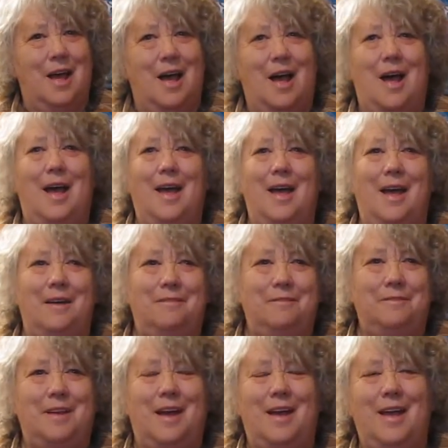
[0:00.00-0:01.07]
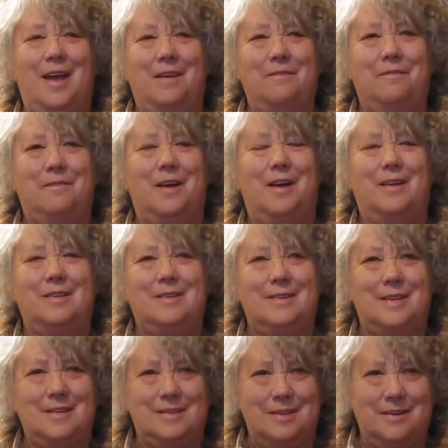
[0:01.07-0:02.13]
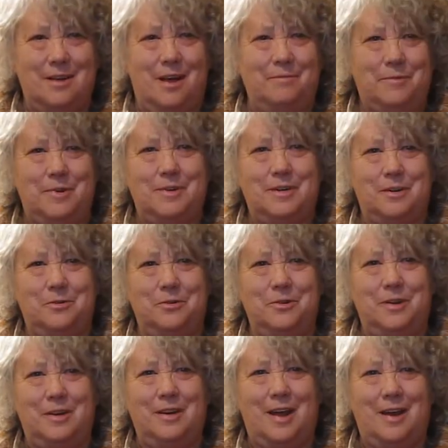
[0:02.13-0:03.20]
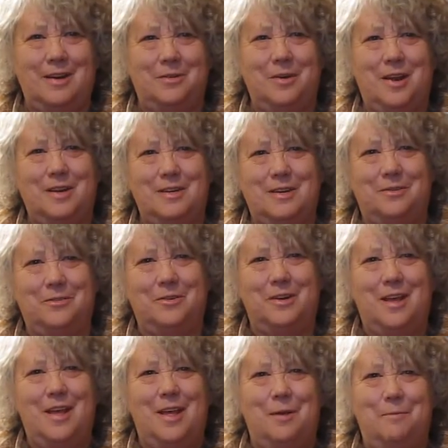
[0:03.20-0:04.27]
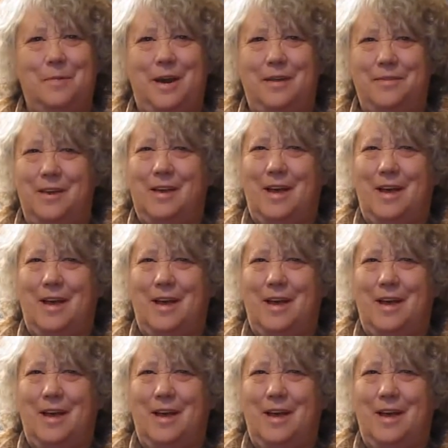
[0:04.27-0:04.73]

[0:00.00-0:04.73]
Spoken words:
I have 6 adopted children and 9 grandchildren, but I think